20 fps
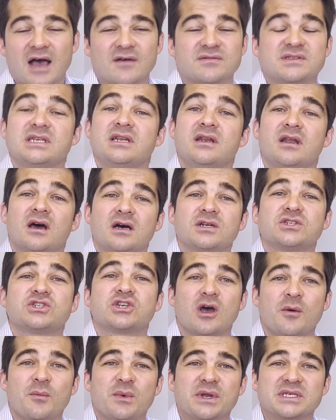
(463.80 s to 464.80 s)
seen large
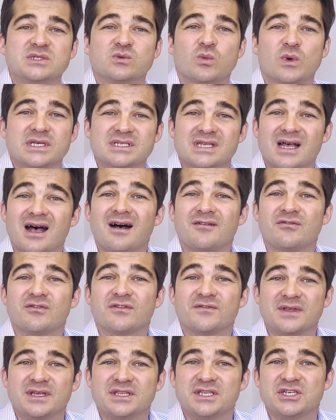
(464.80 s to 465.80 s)
companies waste half
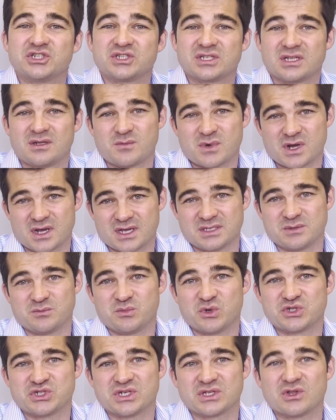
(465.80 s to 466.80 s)
of their digital marketing
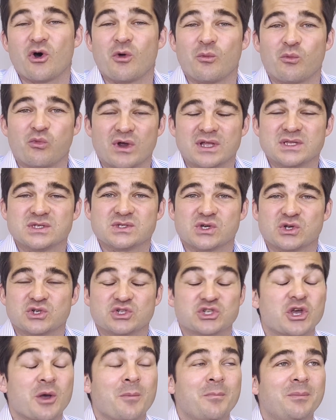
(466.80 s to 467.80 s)
budget on brand
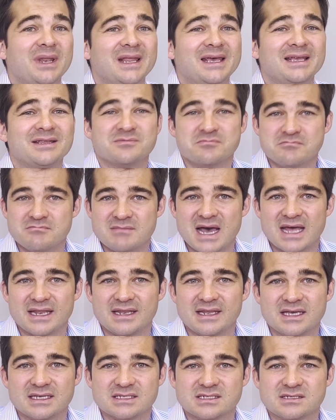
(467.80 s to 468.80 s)
search. Complete
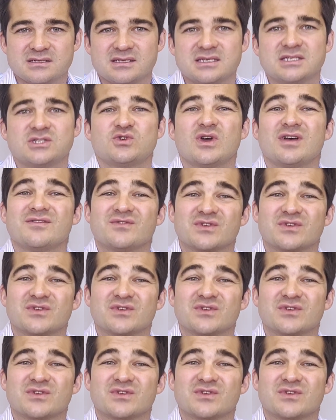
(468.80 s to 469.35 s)
madness. This drives the